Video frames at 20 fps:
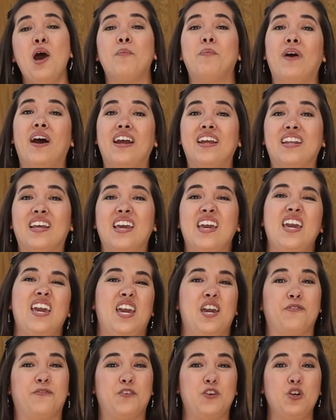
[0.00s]
But
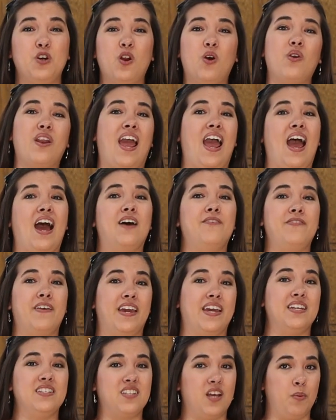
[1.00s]
if you don't have
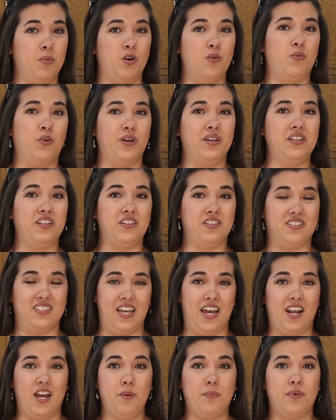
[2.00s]
a double boiler
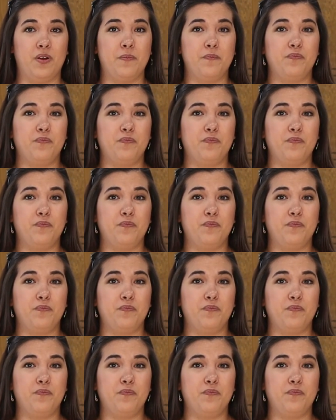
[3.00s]
setup,